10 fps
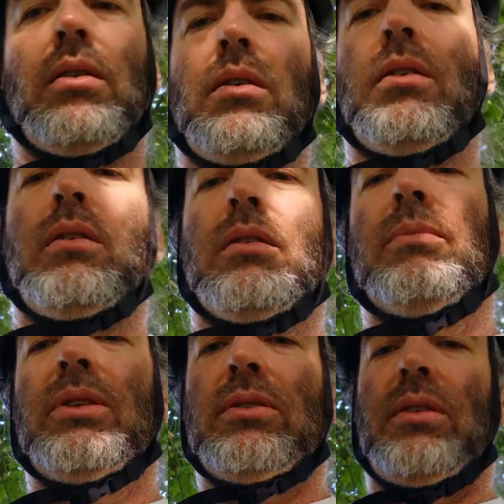Let
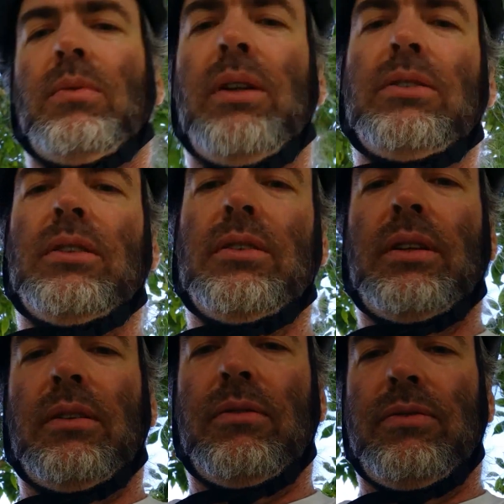me see, why does this
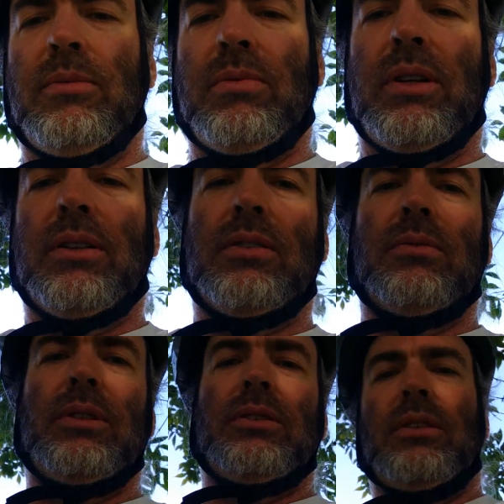thing flip around so
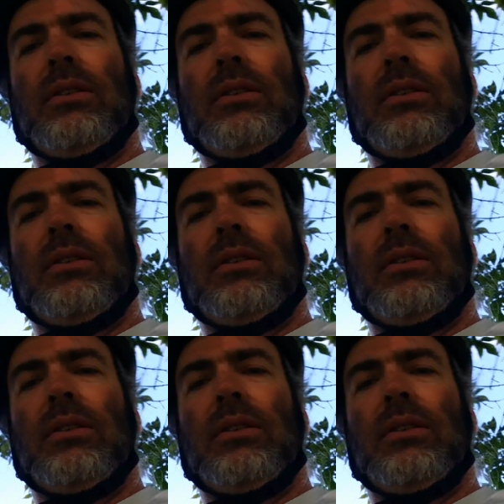easy?